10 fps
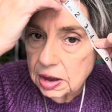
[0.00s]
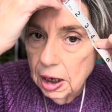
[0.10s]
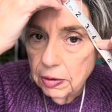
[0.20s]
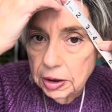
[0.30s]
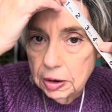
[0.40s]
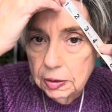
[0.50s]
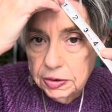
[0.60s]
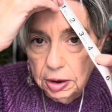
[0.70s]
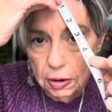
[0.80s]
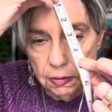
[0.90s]
how it goes
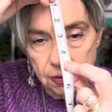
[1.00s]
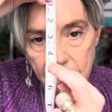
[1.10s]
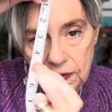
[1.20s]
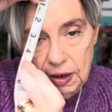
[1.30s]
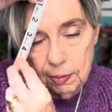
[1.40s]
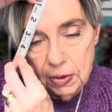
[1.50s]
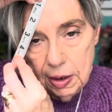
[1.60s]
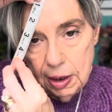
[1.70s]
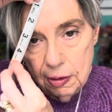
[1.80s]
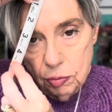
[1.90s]
the same.
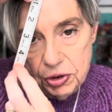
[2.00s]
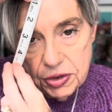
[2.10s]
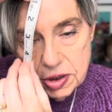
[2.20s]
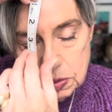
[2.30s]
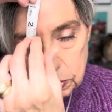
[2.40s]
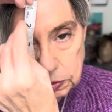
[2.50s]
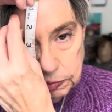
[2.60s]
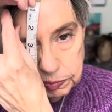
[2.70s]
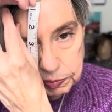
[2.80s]
With this one,